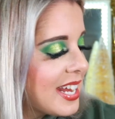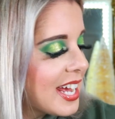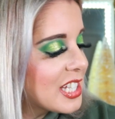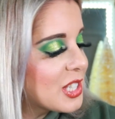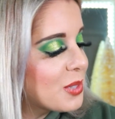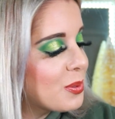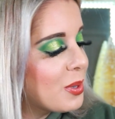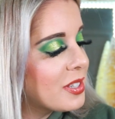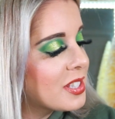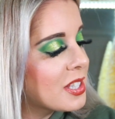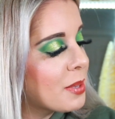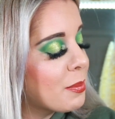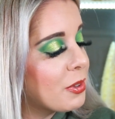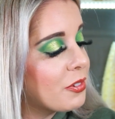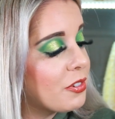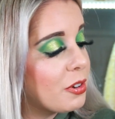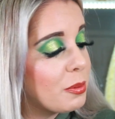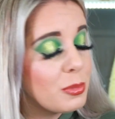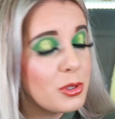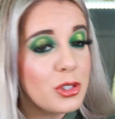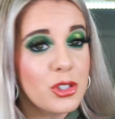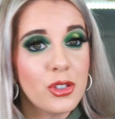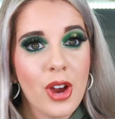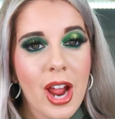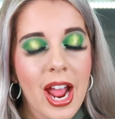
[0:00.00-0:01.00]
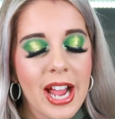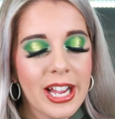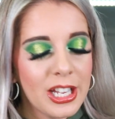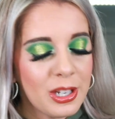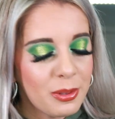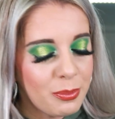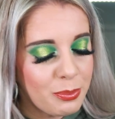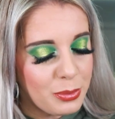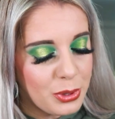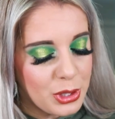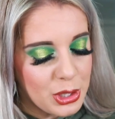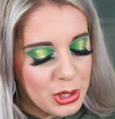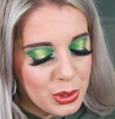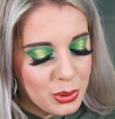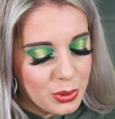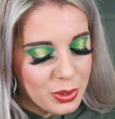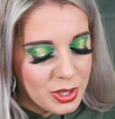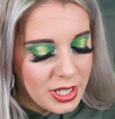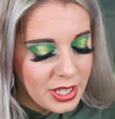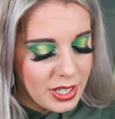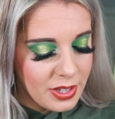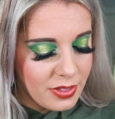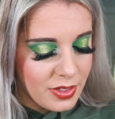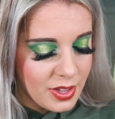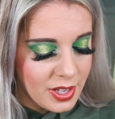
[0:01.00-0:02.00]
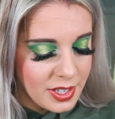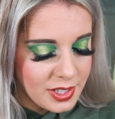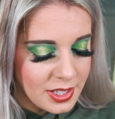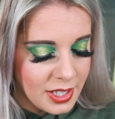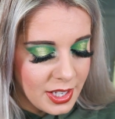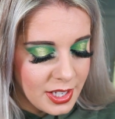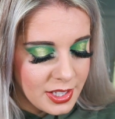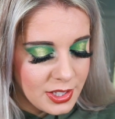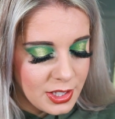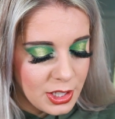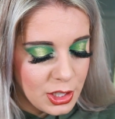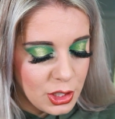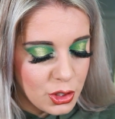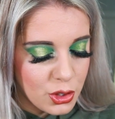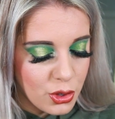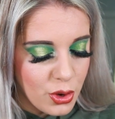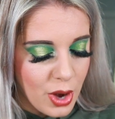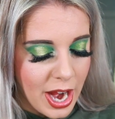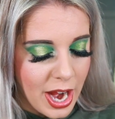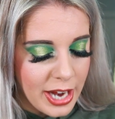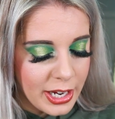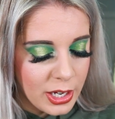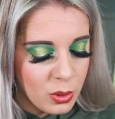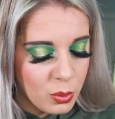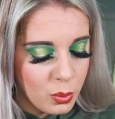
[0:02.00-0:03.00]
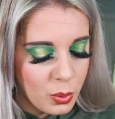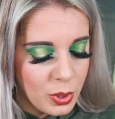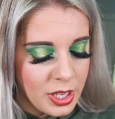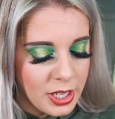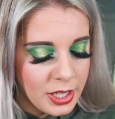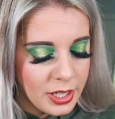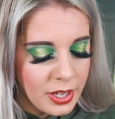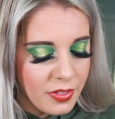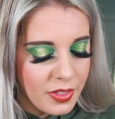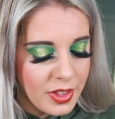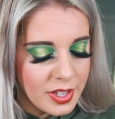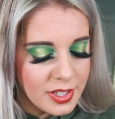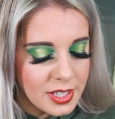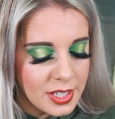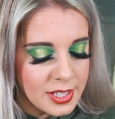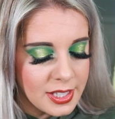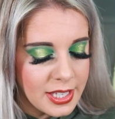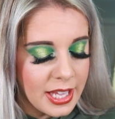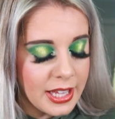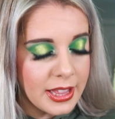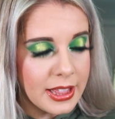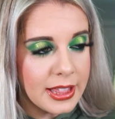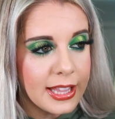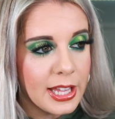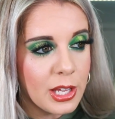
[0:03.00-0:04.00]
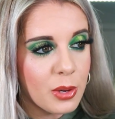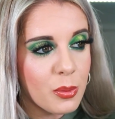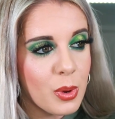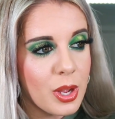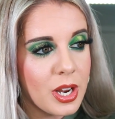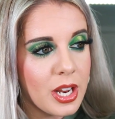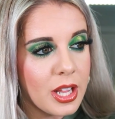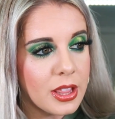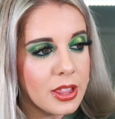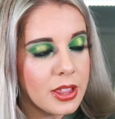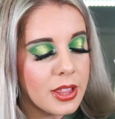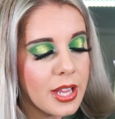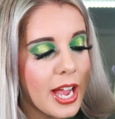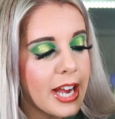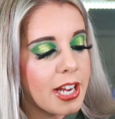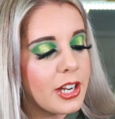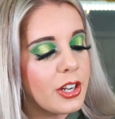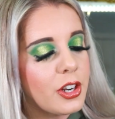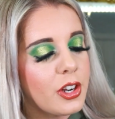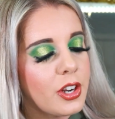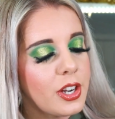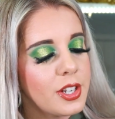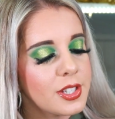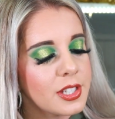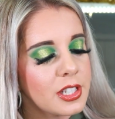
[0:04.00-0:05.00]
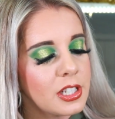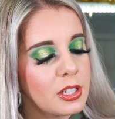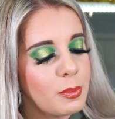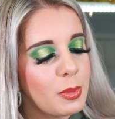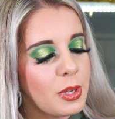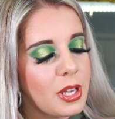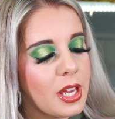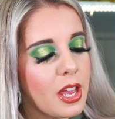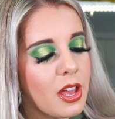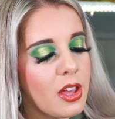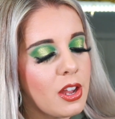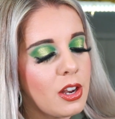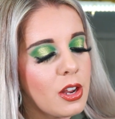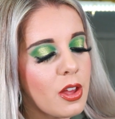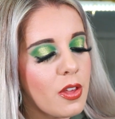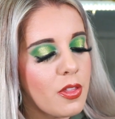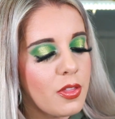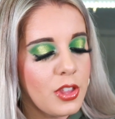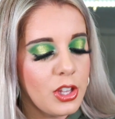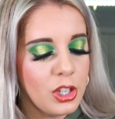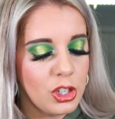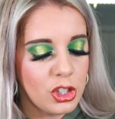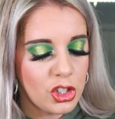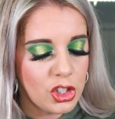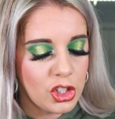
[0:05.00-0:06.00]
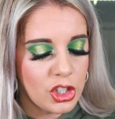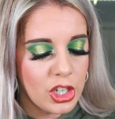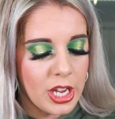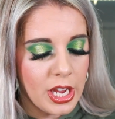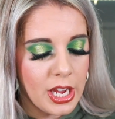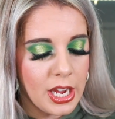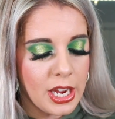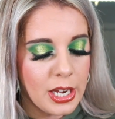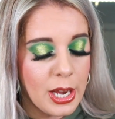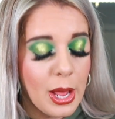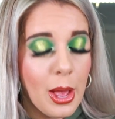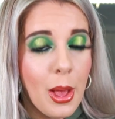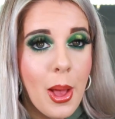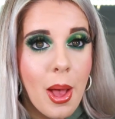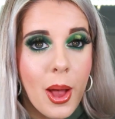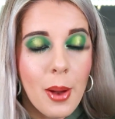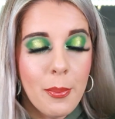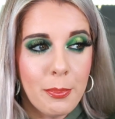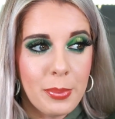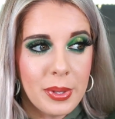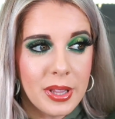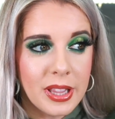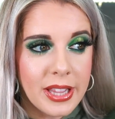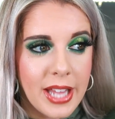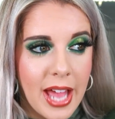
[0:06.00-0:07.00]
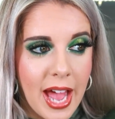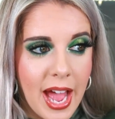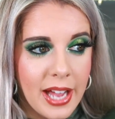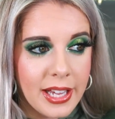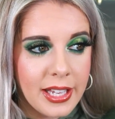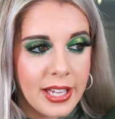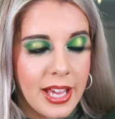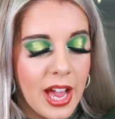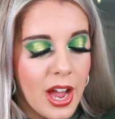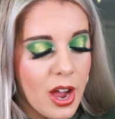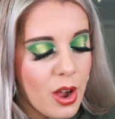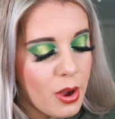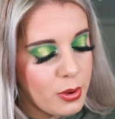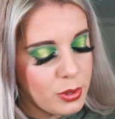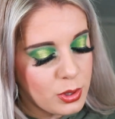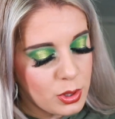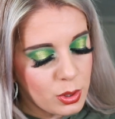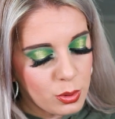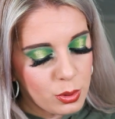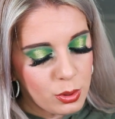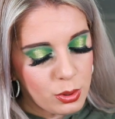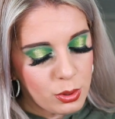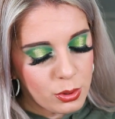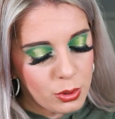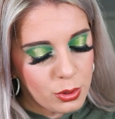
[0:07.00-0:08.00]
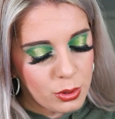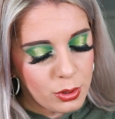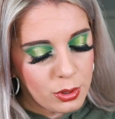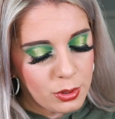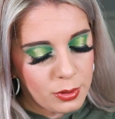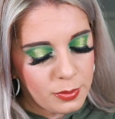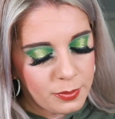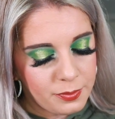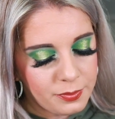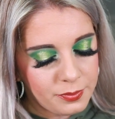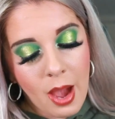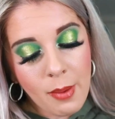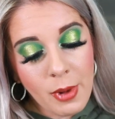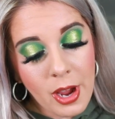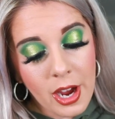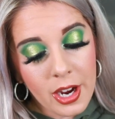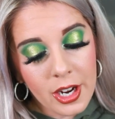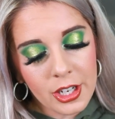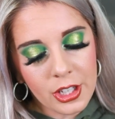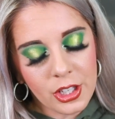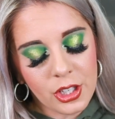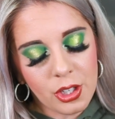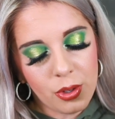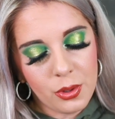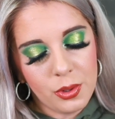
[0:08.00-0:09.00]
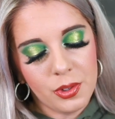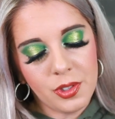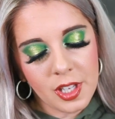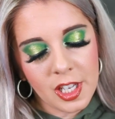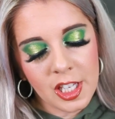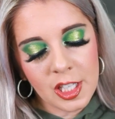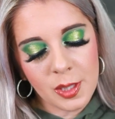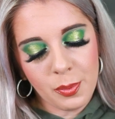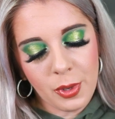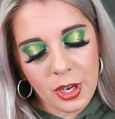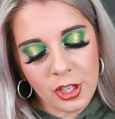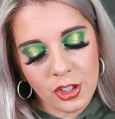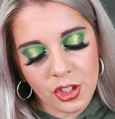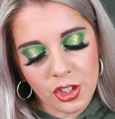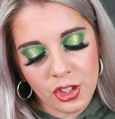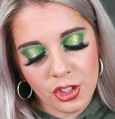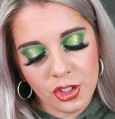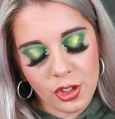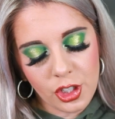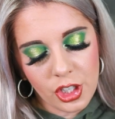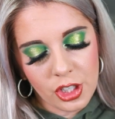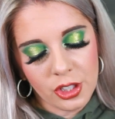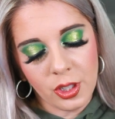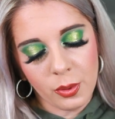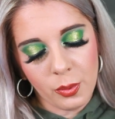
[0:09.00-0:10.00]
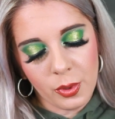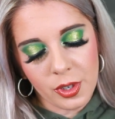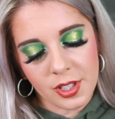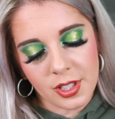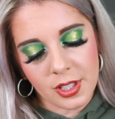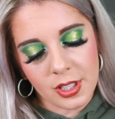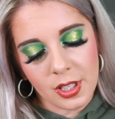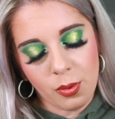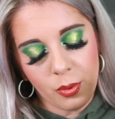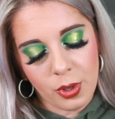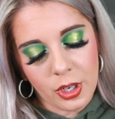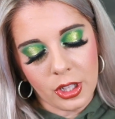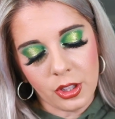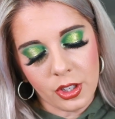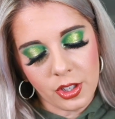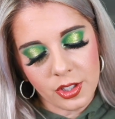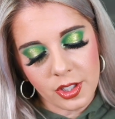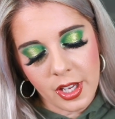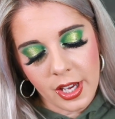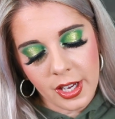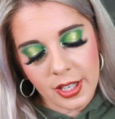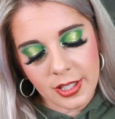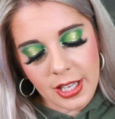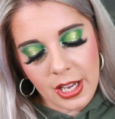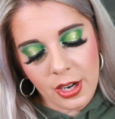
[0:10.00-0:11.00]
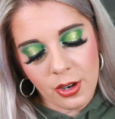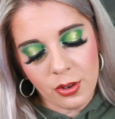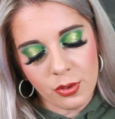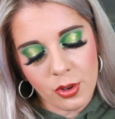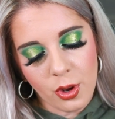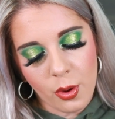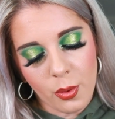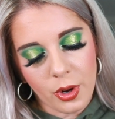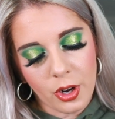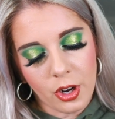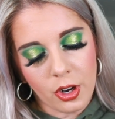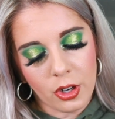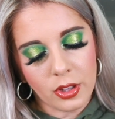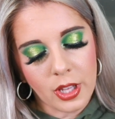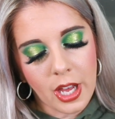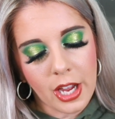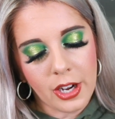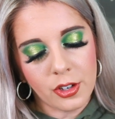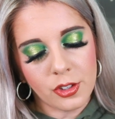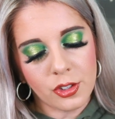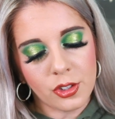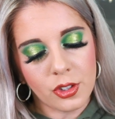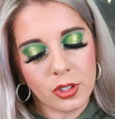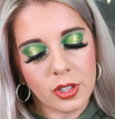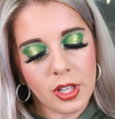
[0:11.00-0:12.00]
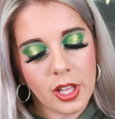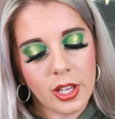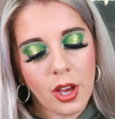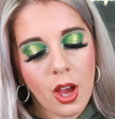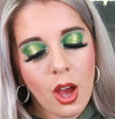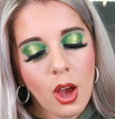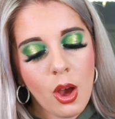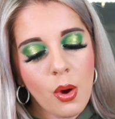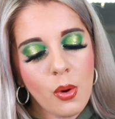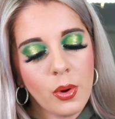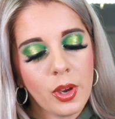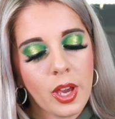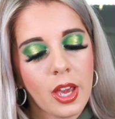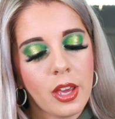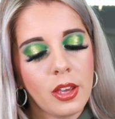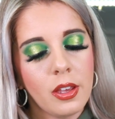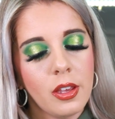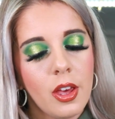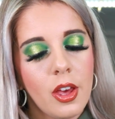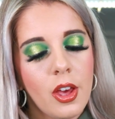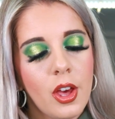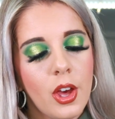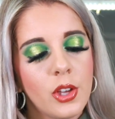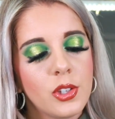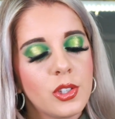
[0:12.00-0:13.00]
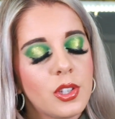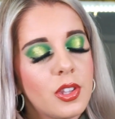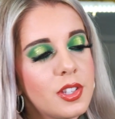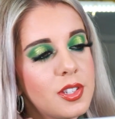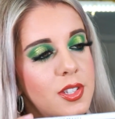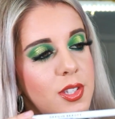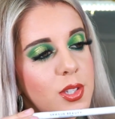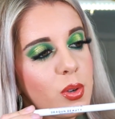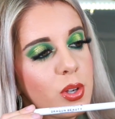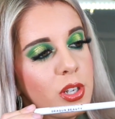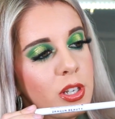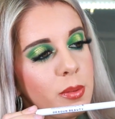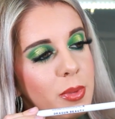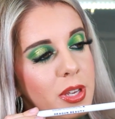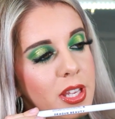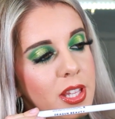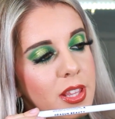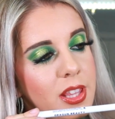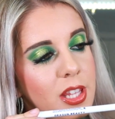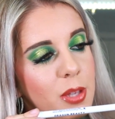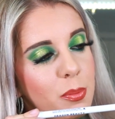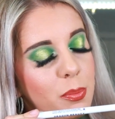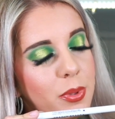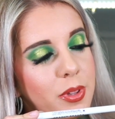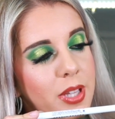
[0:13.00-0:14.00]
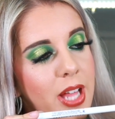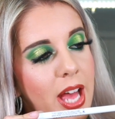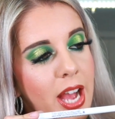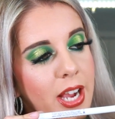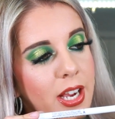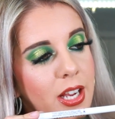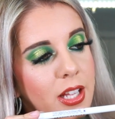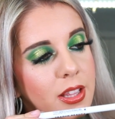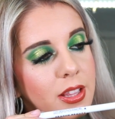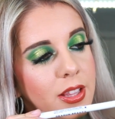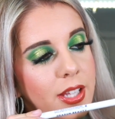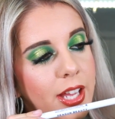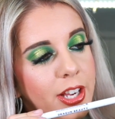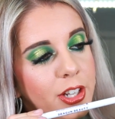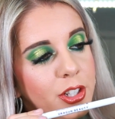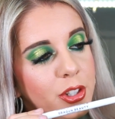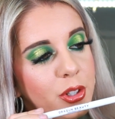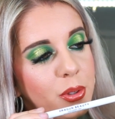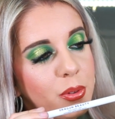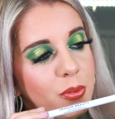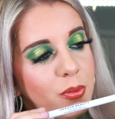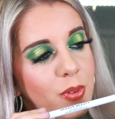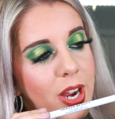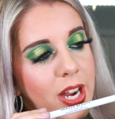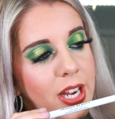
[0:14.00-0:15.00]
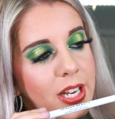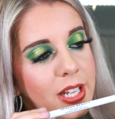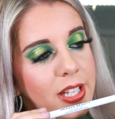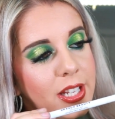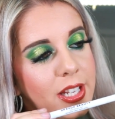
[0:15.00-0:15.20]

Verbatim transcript: Next, we have something from Dragon Beauty. This is the Dragon Wing. This is a liquid liner. It's going to be in the shade Blackout. Ooh, I'm not going to use this, but I just generally want to see what it looks like because I don't know what her liners look like. Oh, okay. So this is going to be the black liner right